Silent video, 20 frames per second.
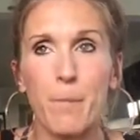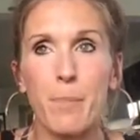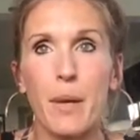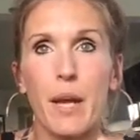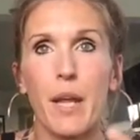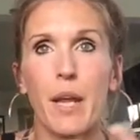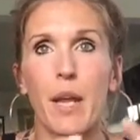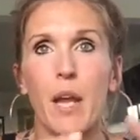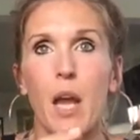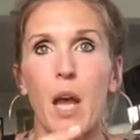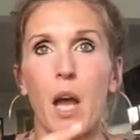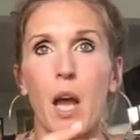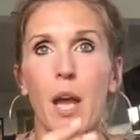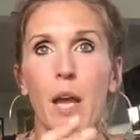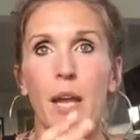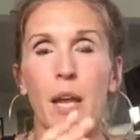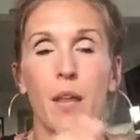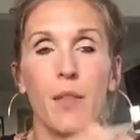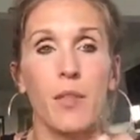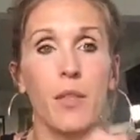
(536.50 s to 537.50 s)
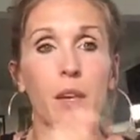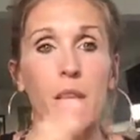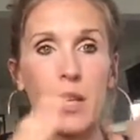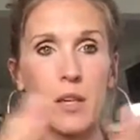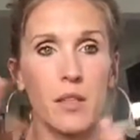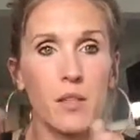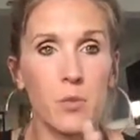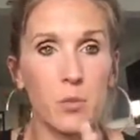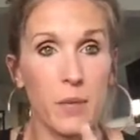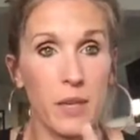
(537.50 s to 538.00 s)
But in the
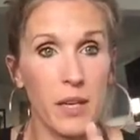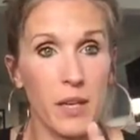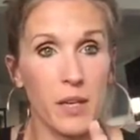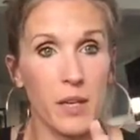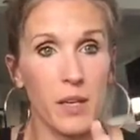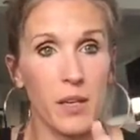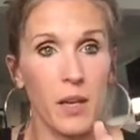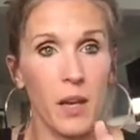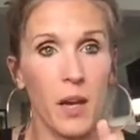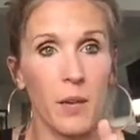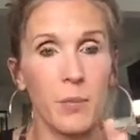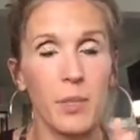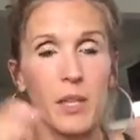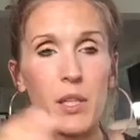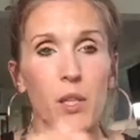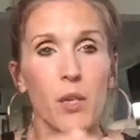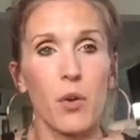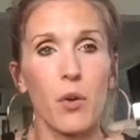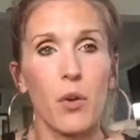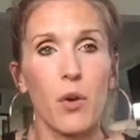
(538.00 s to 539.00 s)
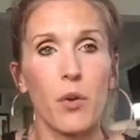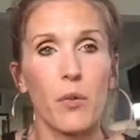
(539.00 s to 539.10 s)
next week, I'm going to go